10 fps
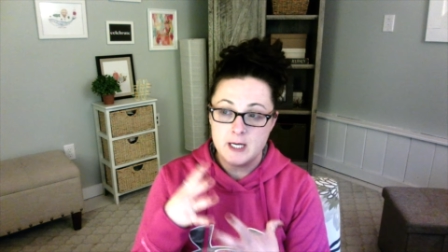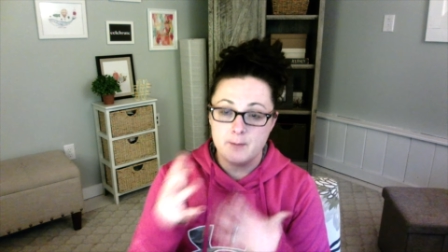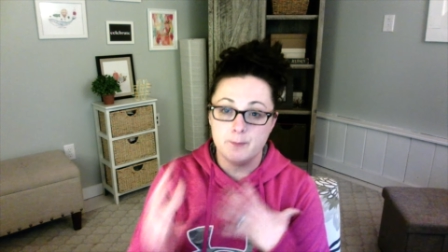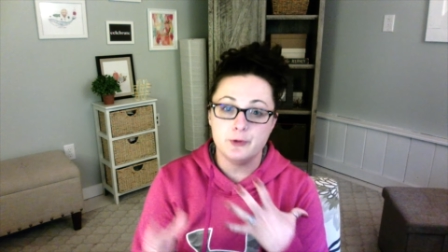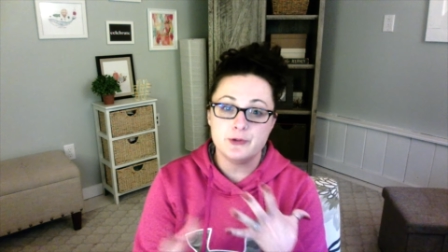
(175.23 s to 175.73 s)

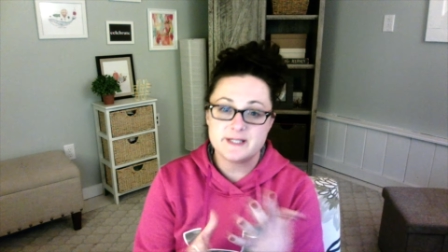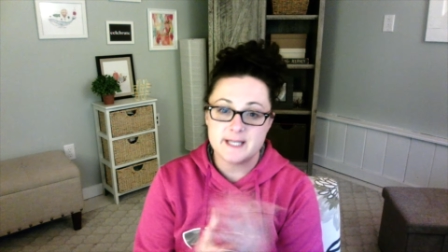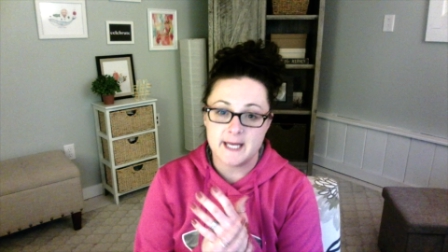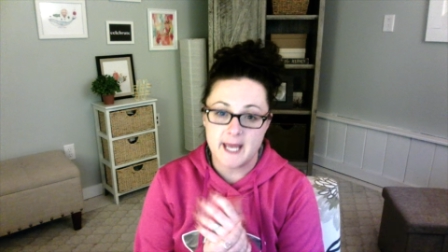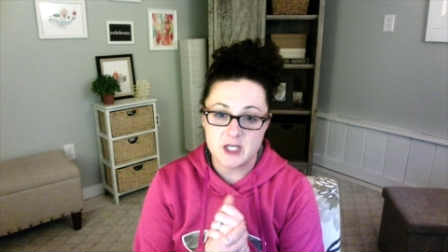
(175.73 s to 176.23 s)
boost
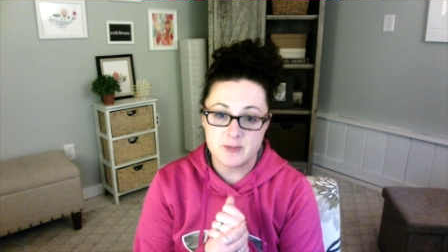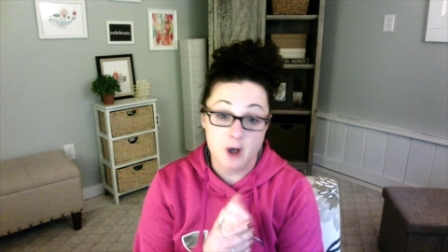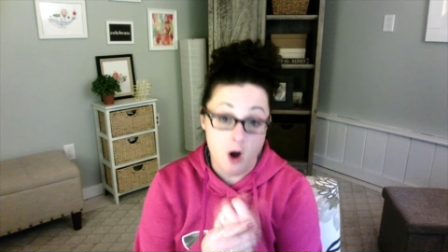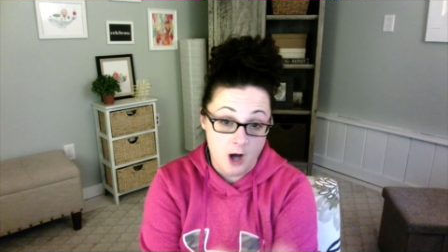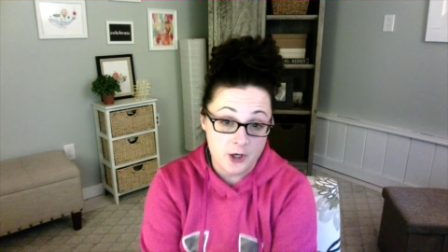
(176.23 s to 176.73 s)
engagement
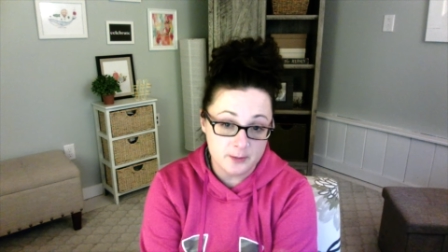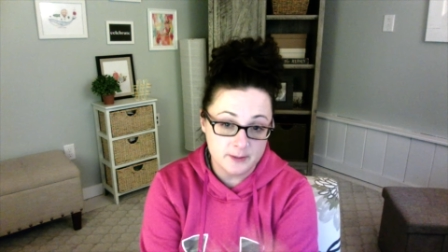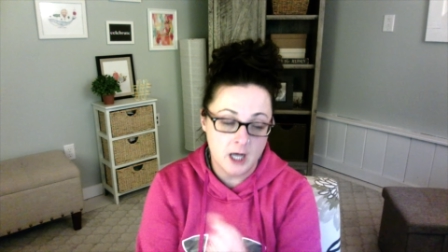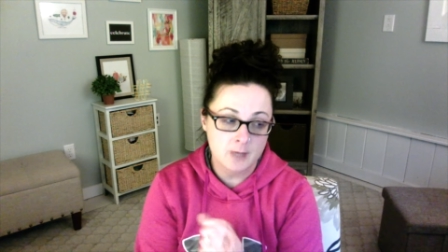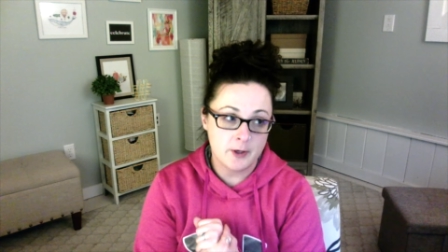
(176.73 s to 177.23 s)
on your
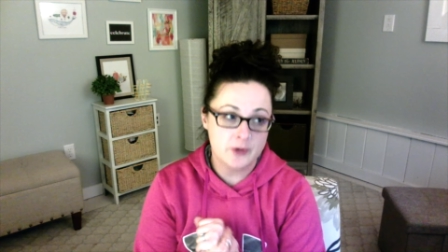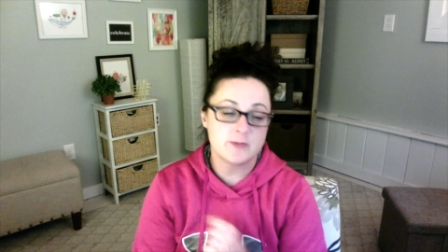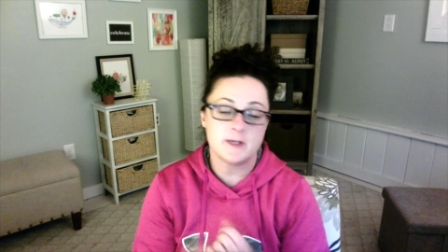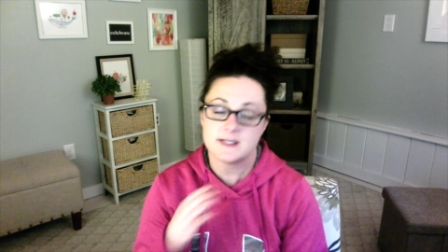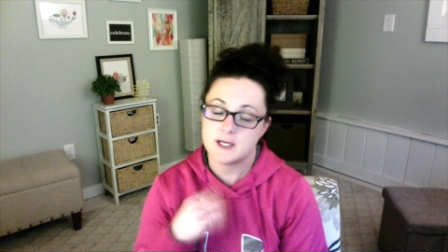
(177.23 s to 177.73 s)
blog posts,
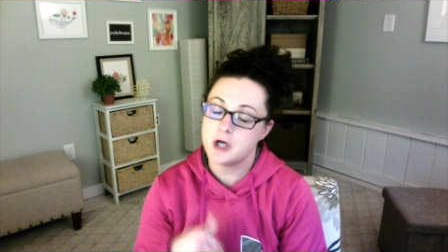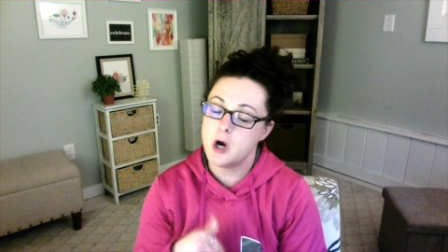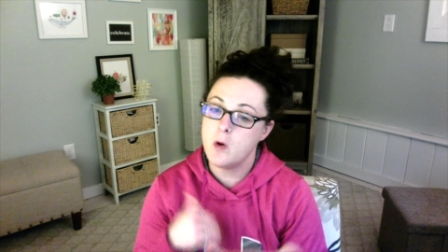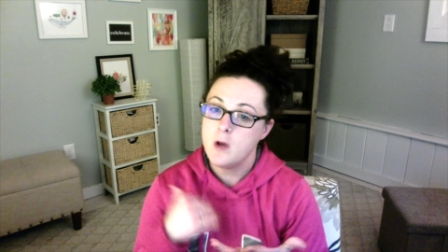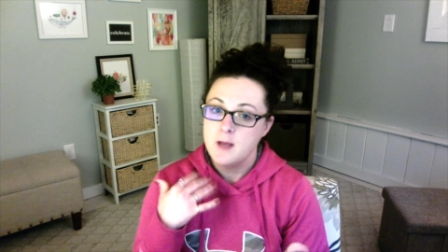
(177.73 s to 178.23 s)
because I
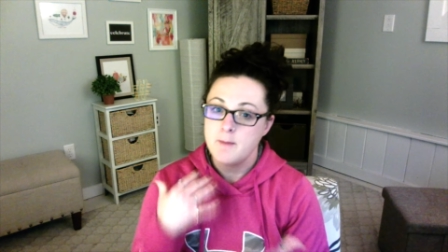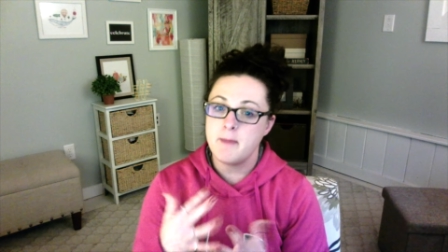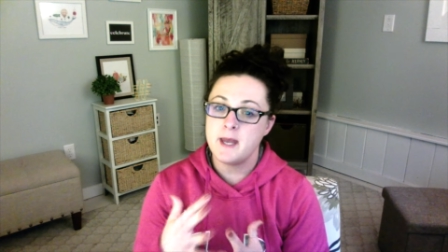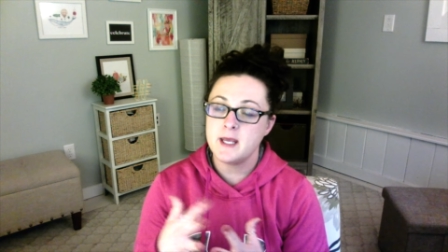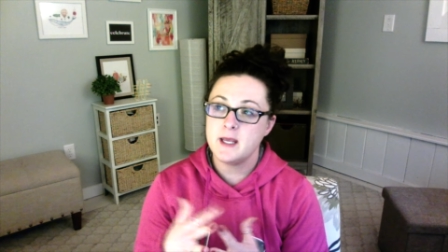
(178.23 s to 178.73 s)
know
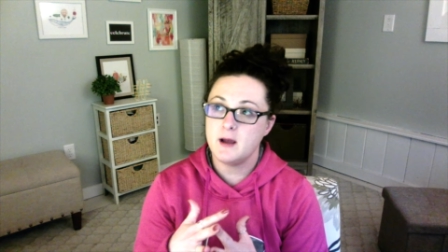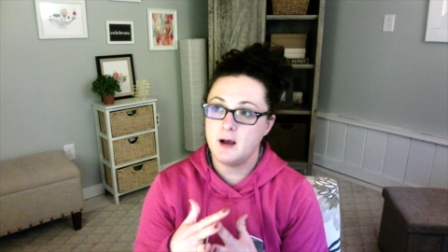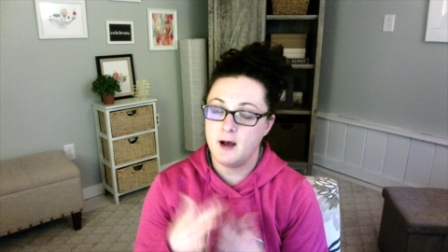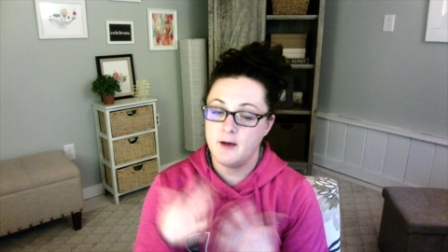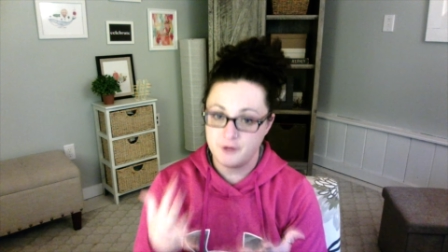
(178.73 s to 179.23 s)
many
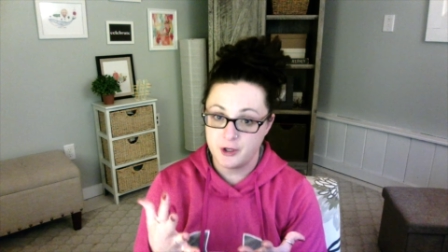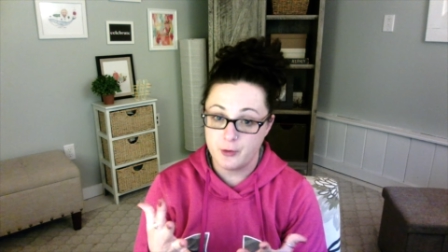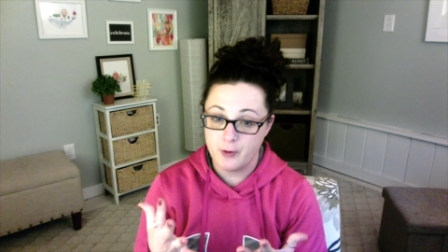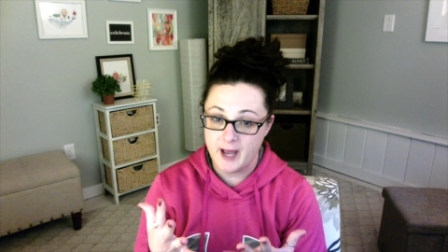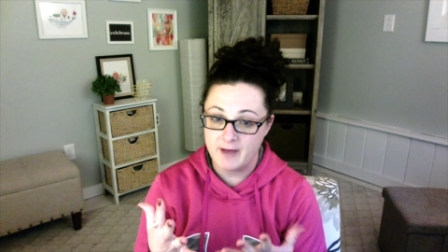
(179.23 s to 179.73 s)
of you
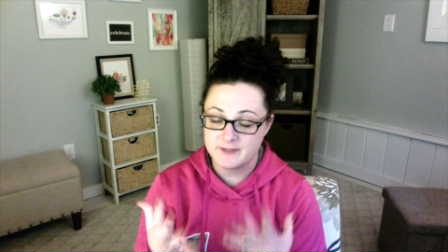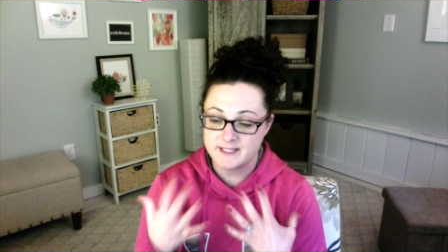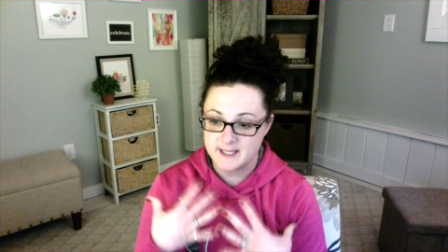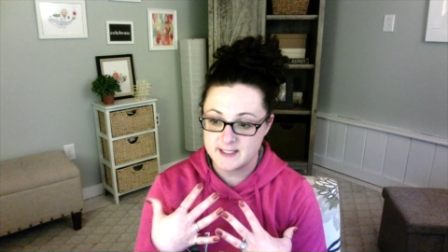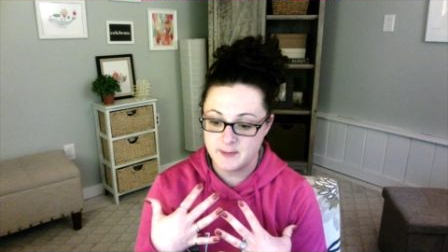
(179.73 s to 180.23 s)
have
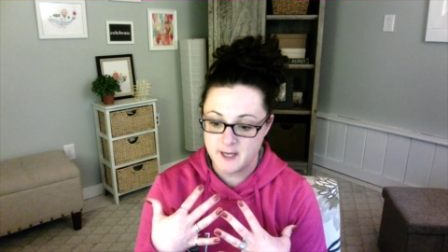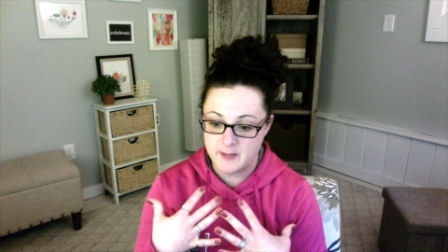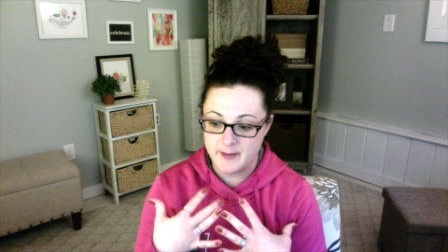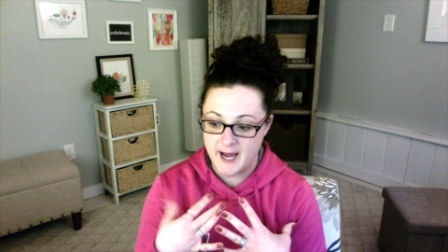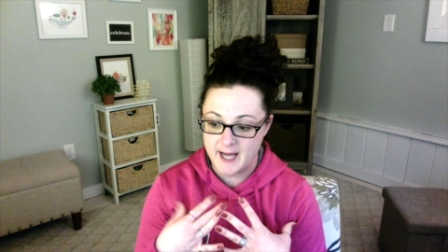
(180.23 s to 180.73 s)
said to me in the
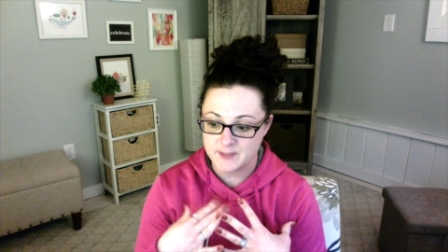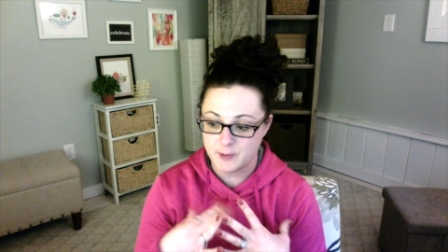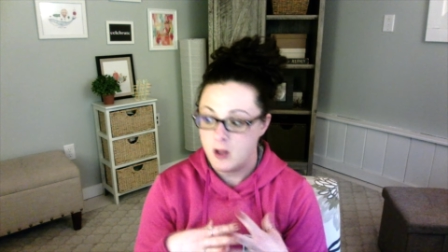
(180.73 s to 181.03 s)
past, well,